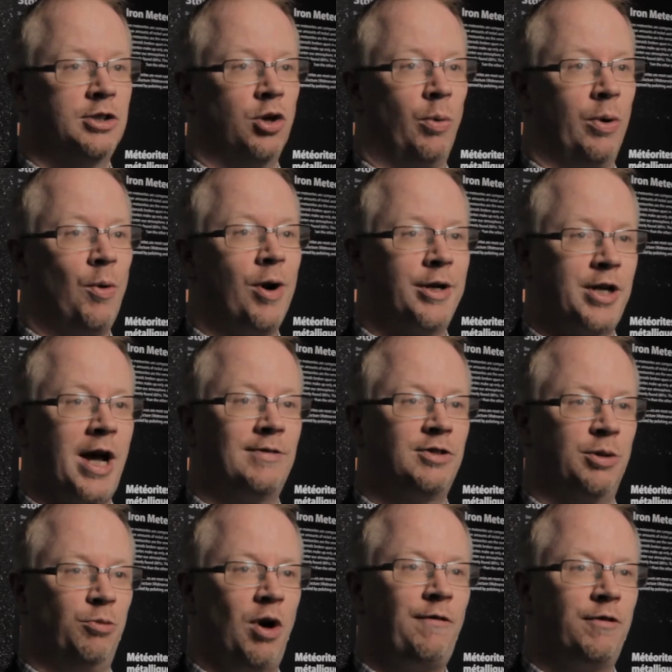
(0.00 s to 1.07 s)
So we wanted to have
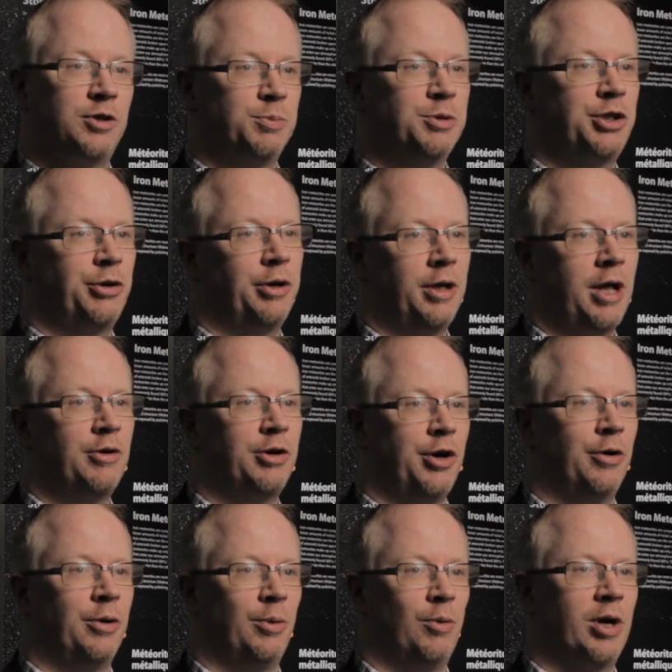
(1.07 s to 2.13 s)
some reference material out here,
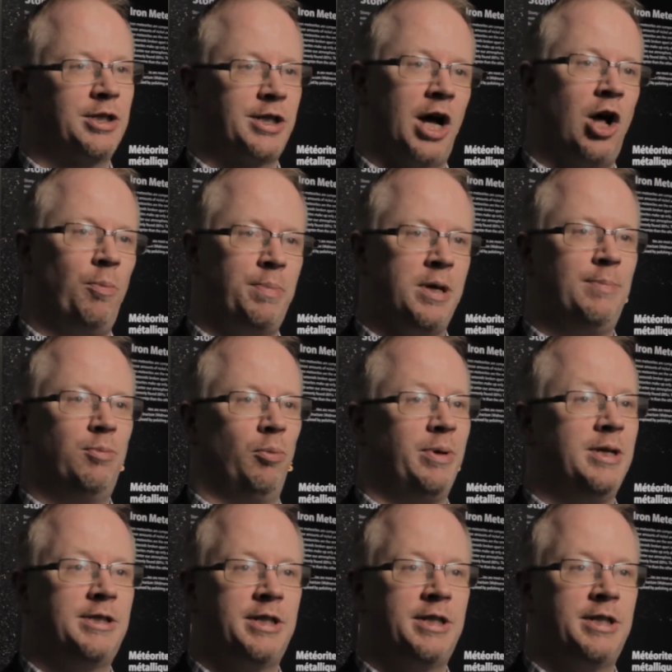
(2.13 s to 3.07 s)
and we wanted to help people be